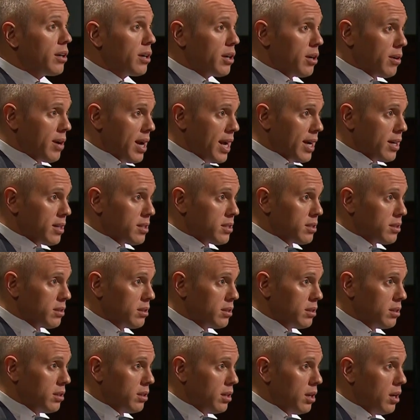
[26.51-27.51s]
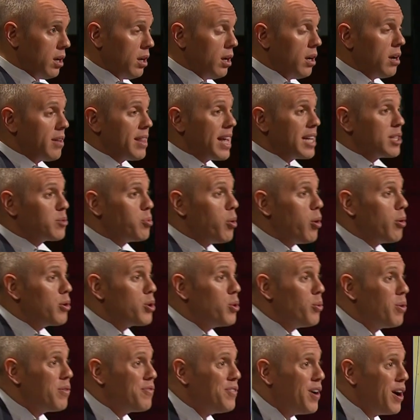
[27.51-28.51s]
Correct? That's correct, Judge. That's what
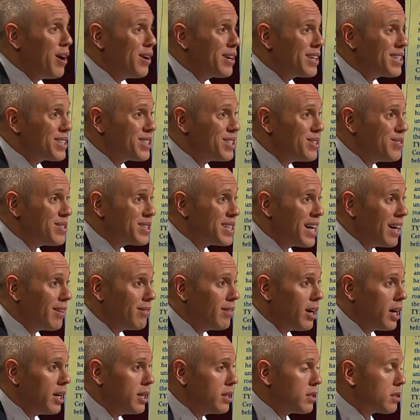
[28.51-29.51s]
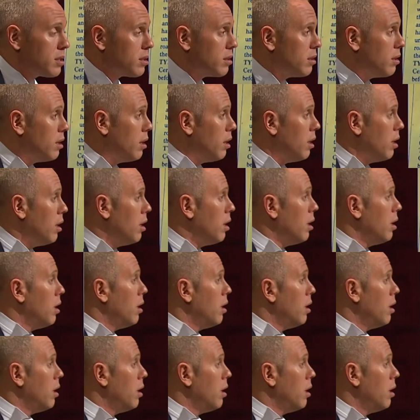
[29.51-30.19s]
you're referring to, is that right? Yes, Judge.